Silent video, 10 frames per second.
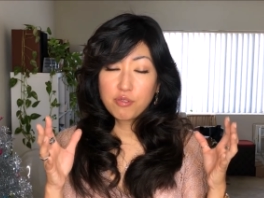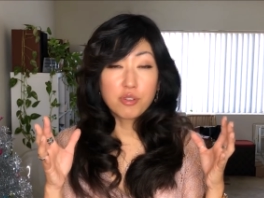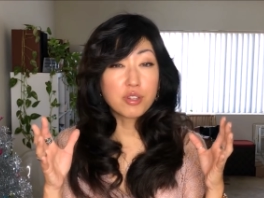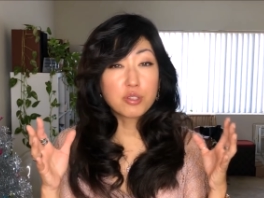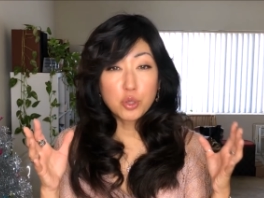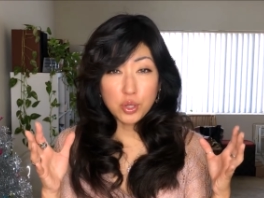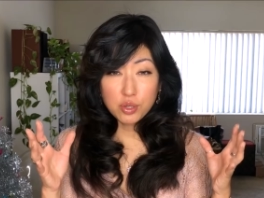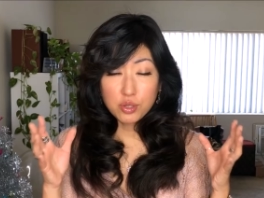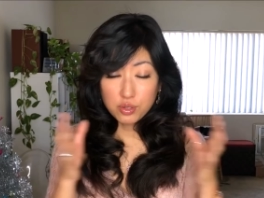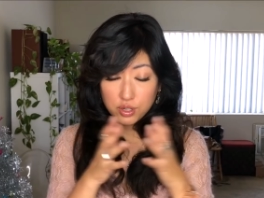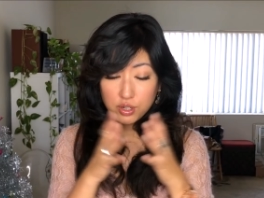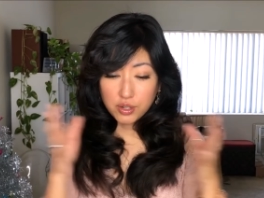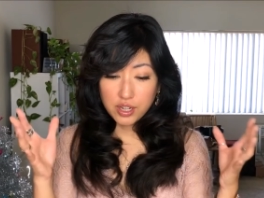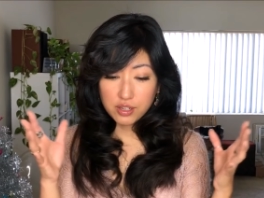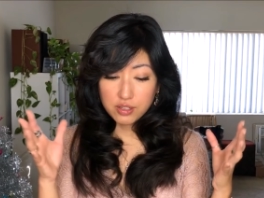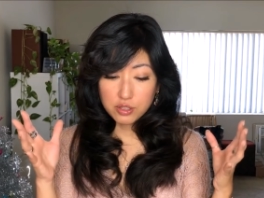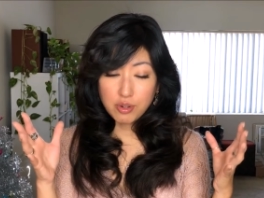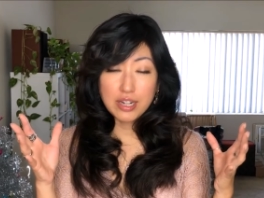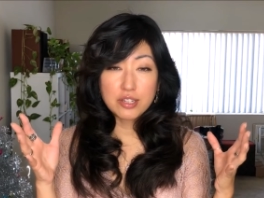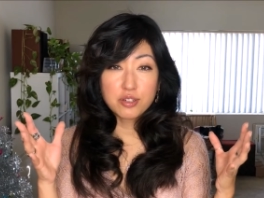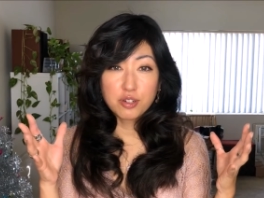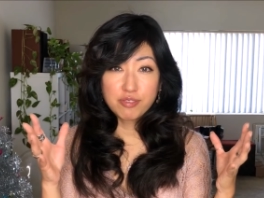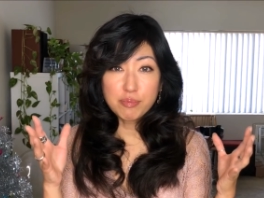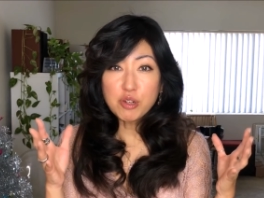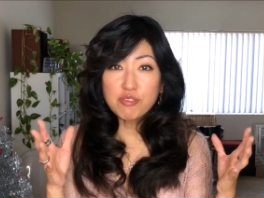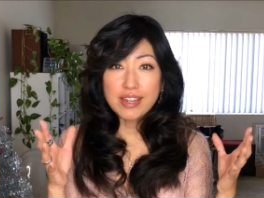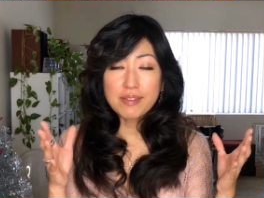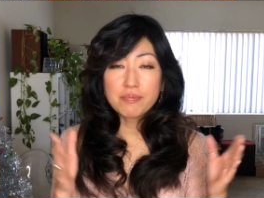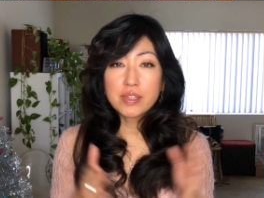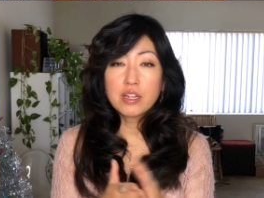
for the the duration of the movie.